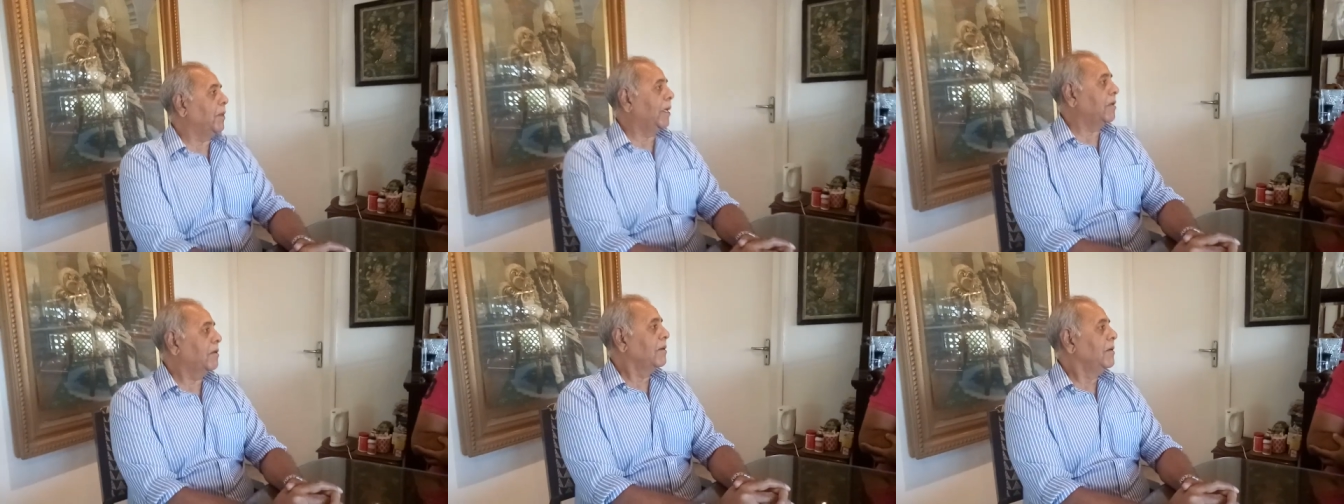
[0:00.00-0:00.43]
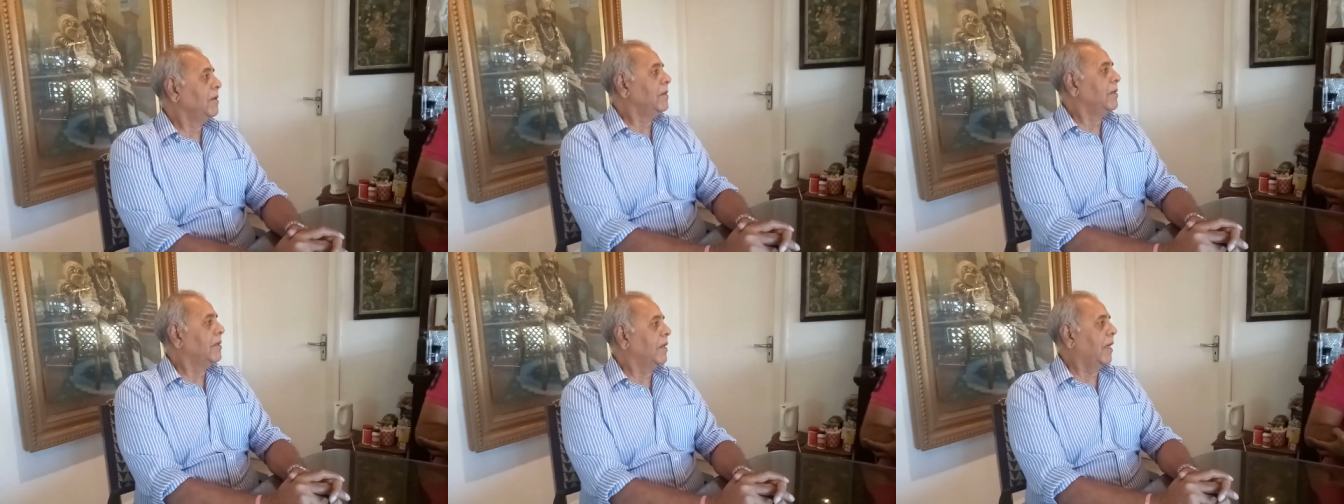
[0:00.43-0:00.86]
Kumar.
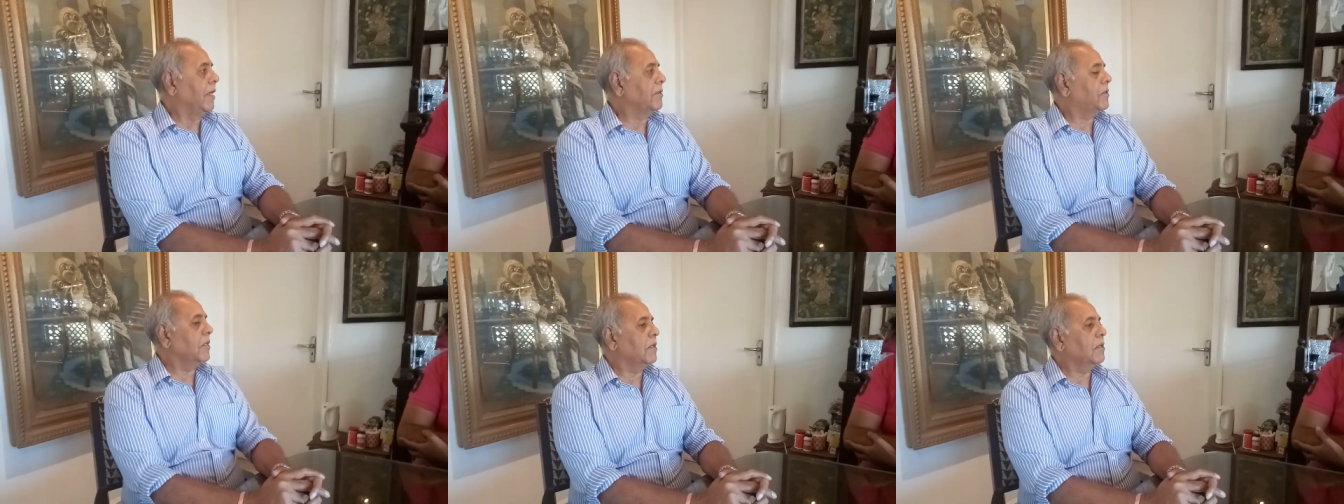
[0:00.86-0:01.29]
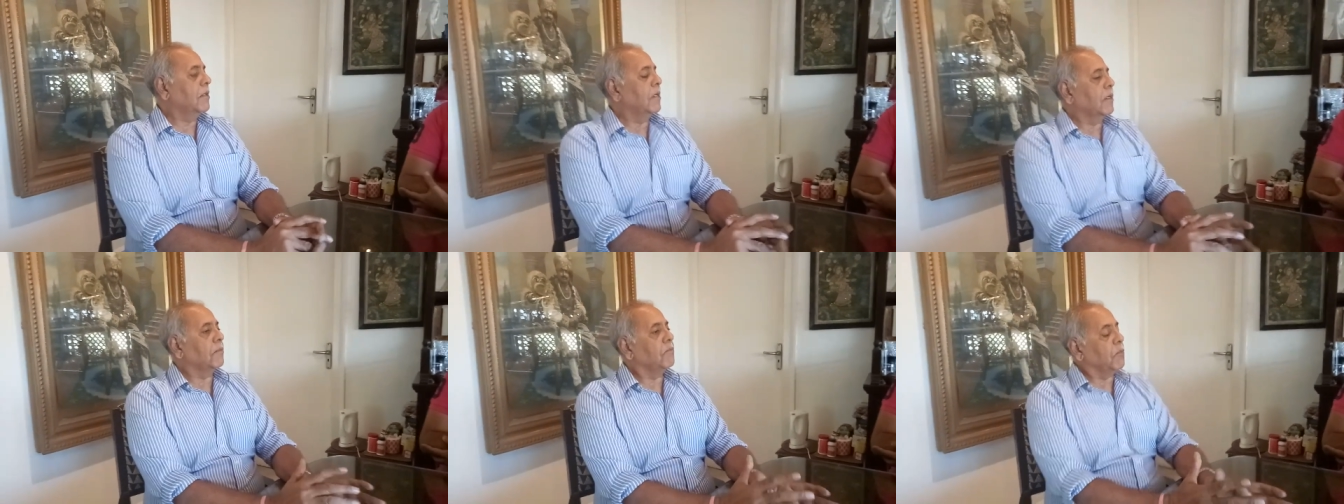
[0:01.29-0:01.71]
I think,
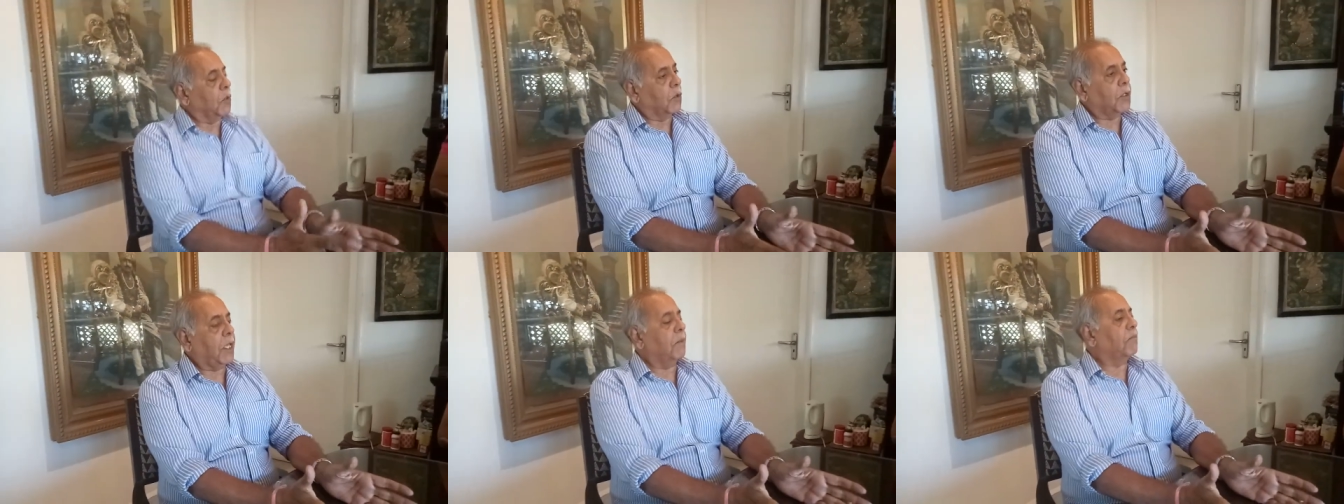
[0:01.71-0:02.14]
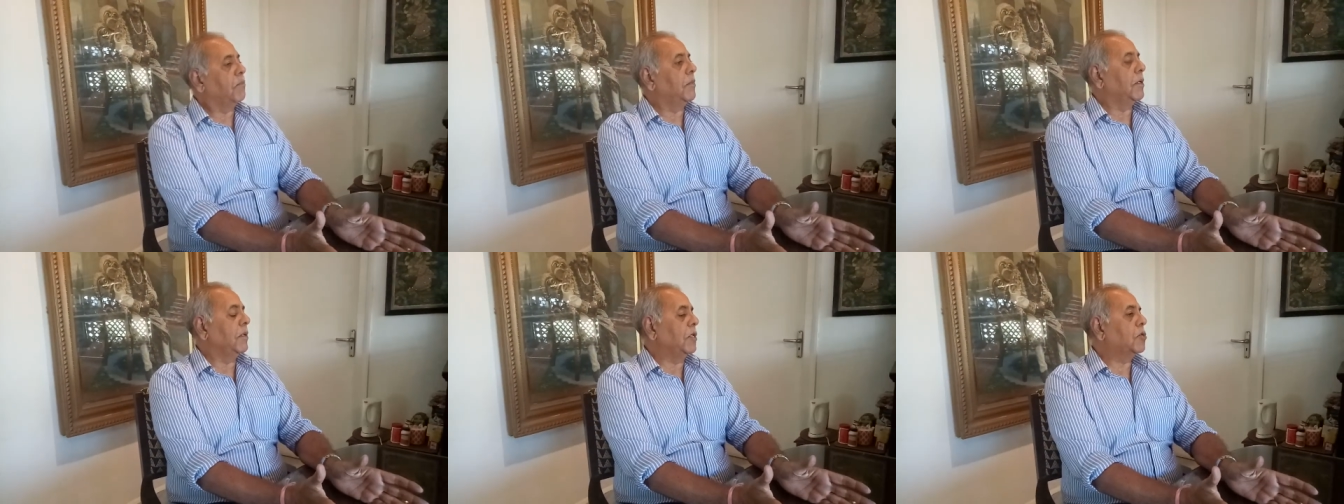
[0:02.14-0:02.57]
uh, okay,
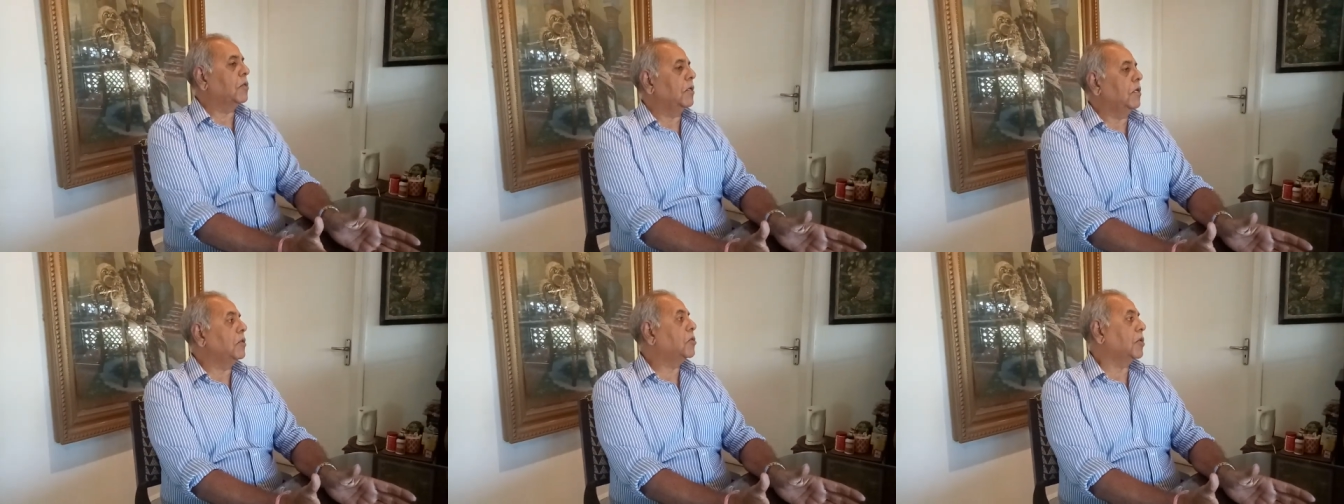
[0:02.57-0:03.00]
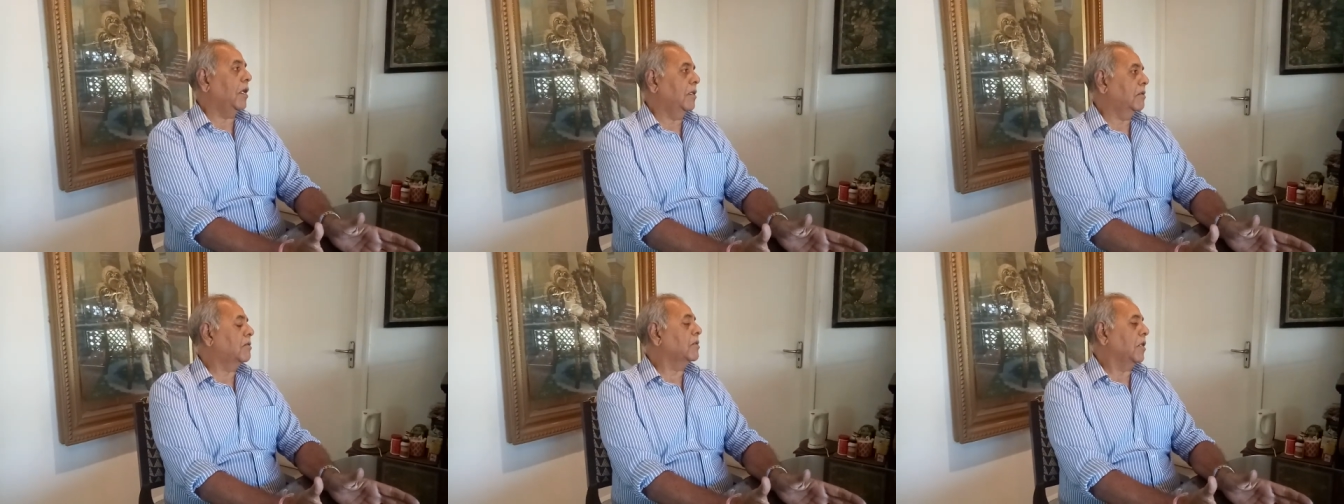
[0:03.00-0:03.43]
in place of
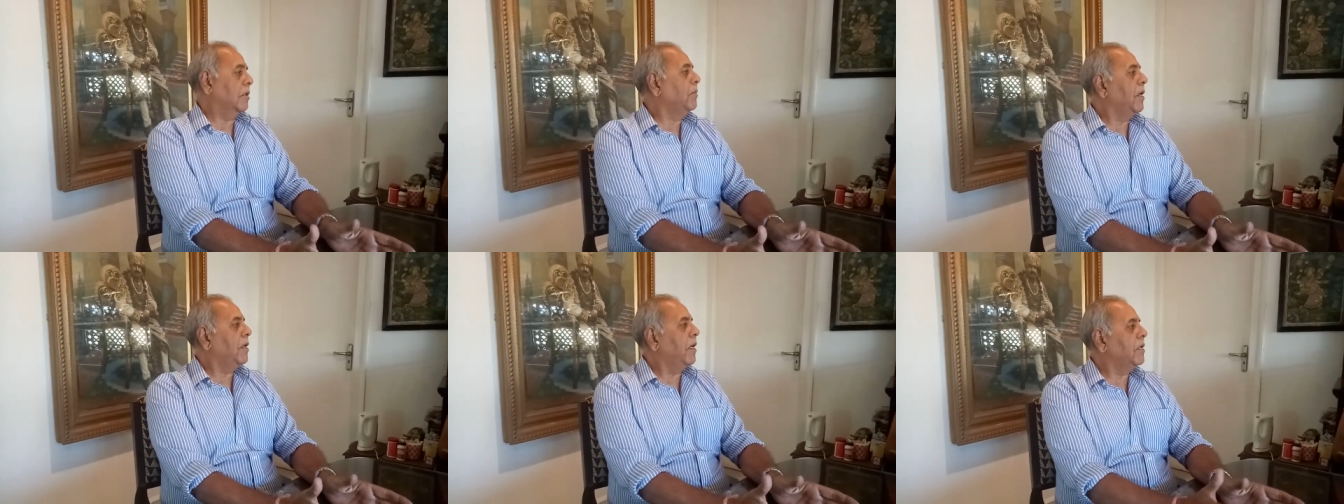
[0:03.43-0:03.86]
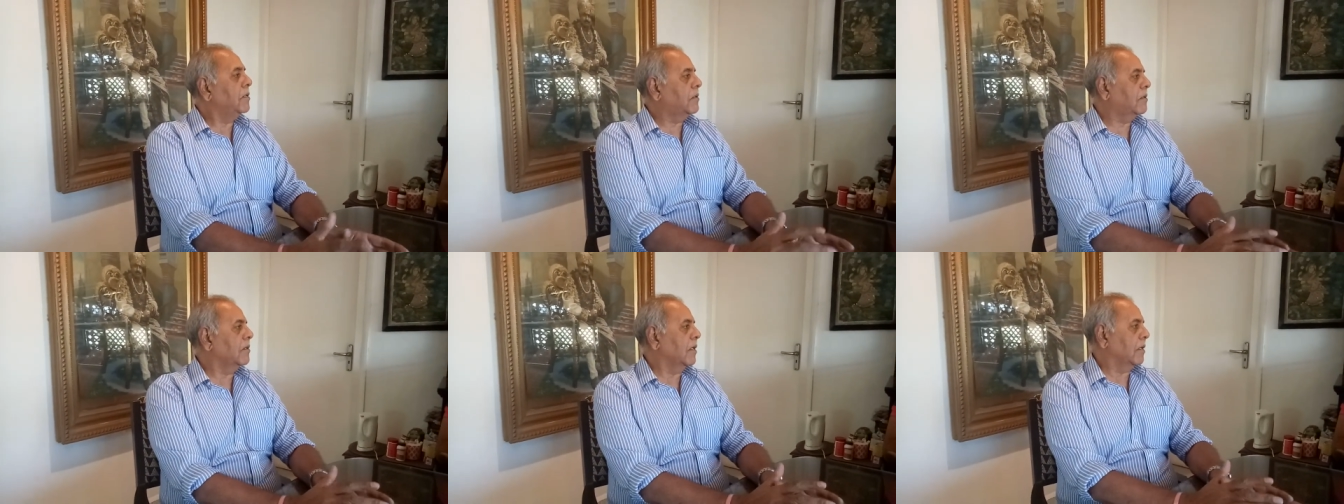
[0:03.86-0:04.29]
Sharma
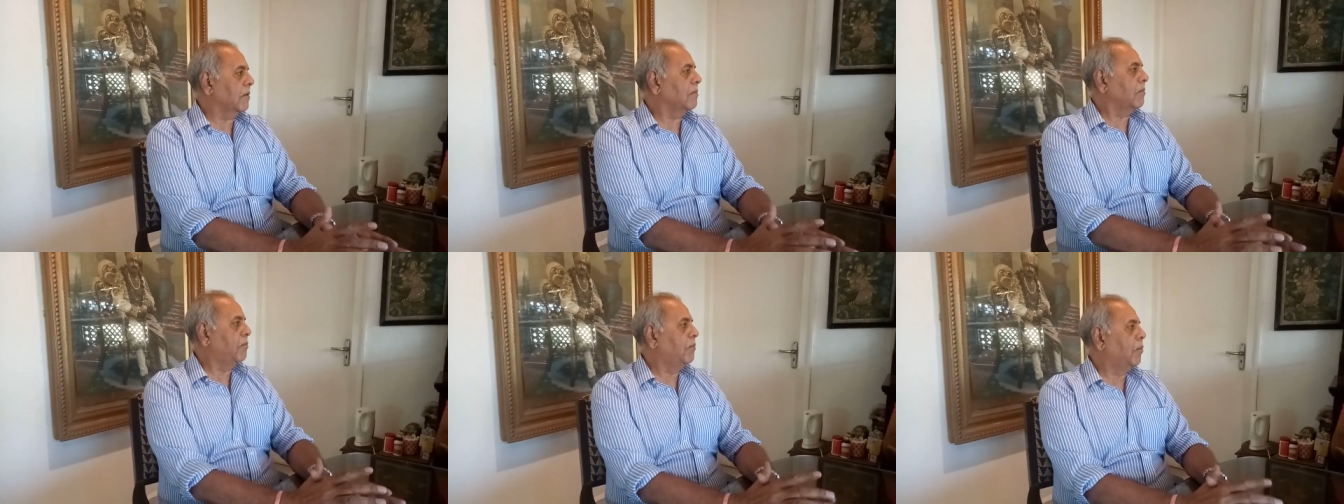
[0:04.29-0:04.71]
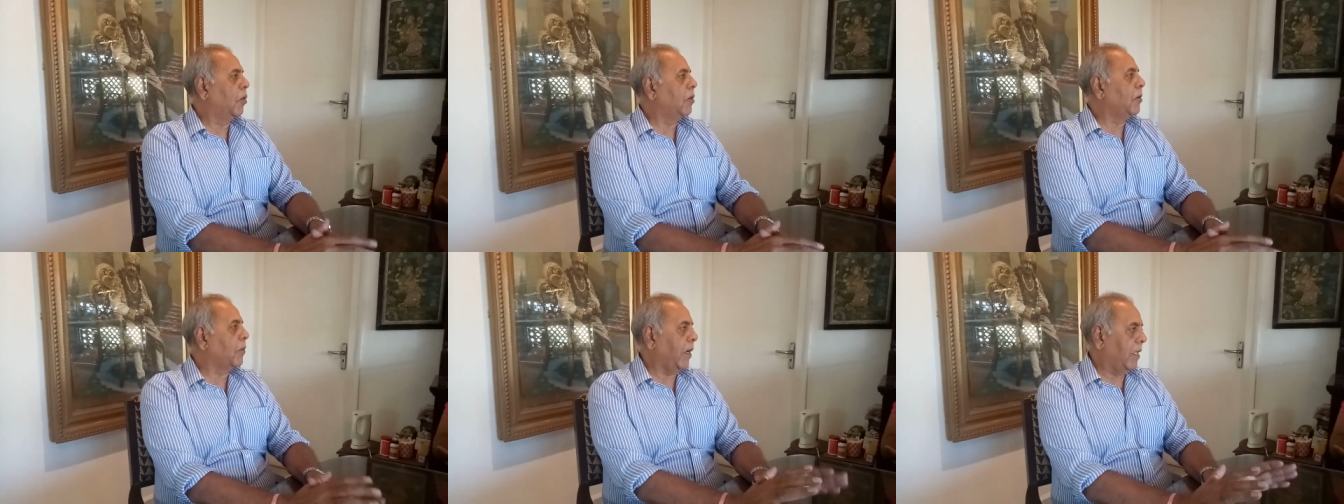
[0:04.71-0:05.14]
has uh,
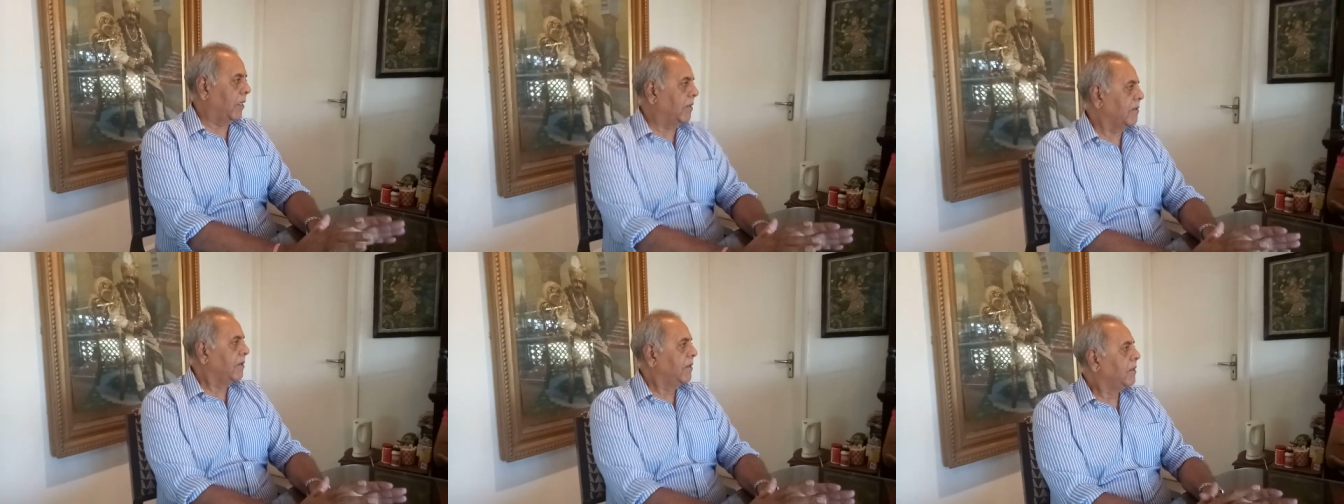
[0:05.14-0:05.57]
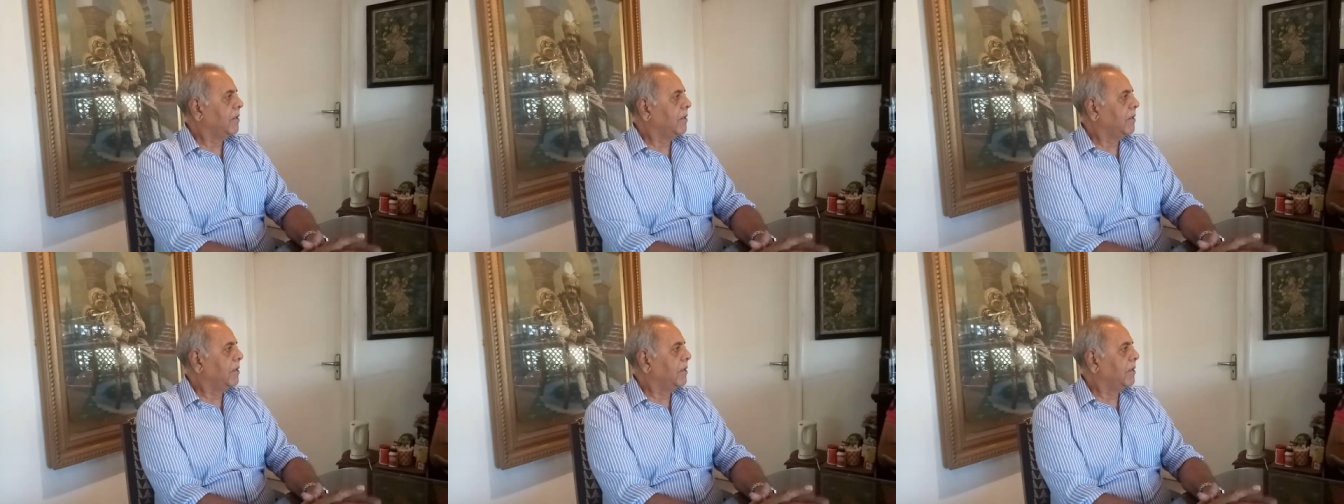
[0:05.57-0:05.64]
bowled well.